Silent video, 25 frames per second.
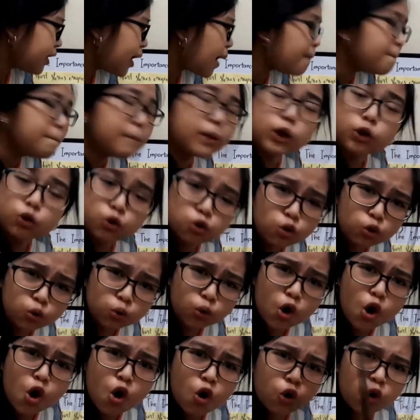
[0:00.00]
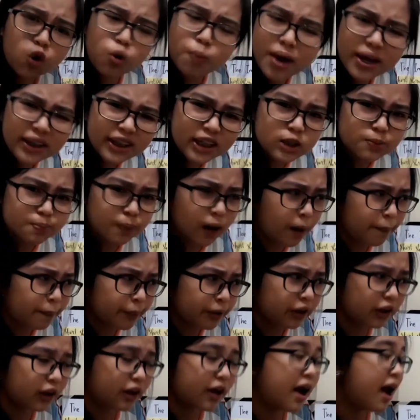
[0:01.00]
But who made this
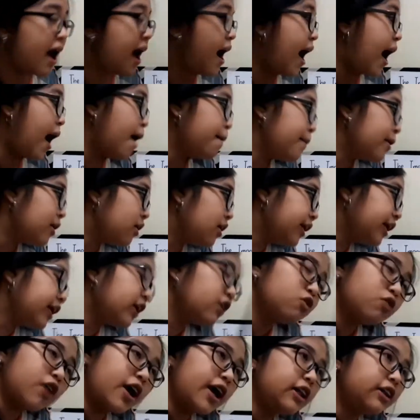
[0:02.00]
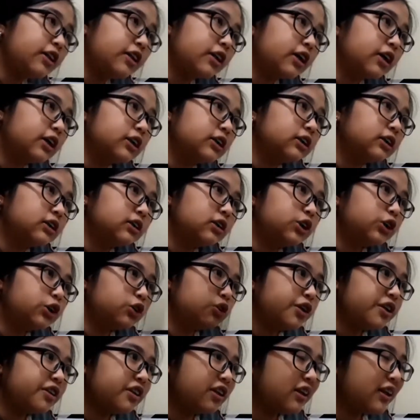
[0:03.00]
popular? American writers
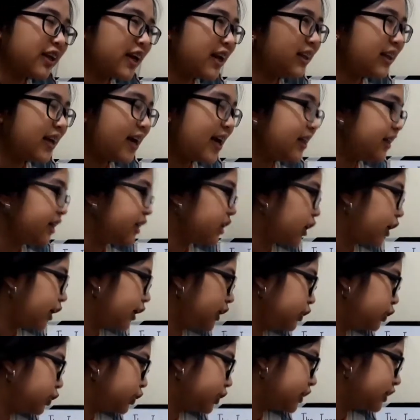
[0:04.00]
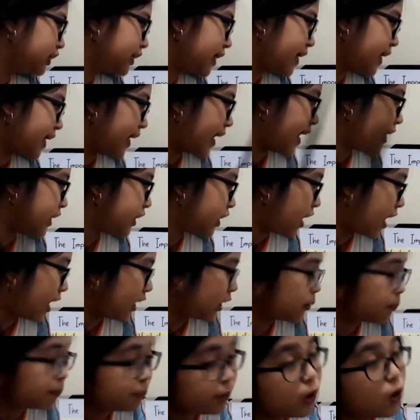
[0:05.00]
during the late 1800s like Edgar
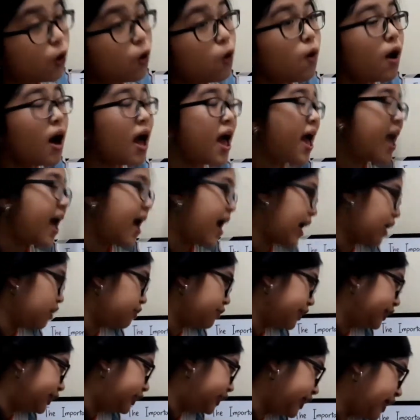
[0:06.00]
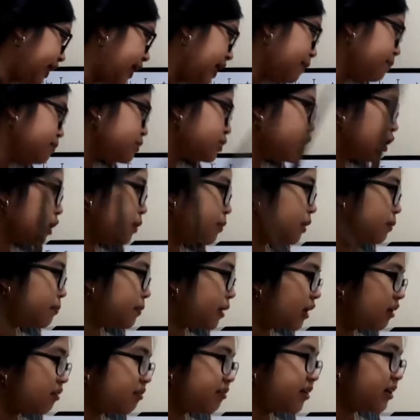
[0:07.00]
Allan Poe, Henry James, Herman
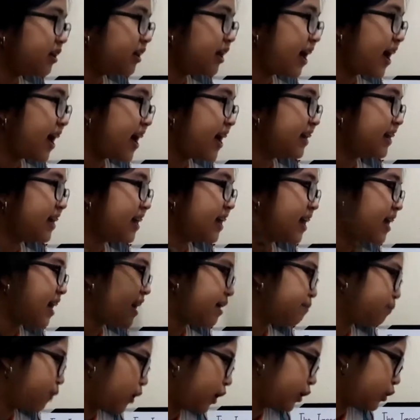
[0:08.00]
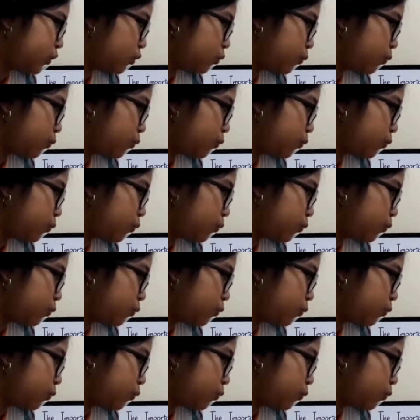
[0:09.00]
Melville, and Mark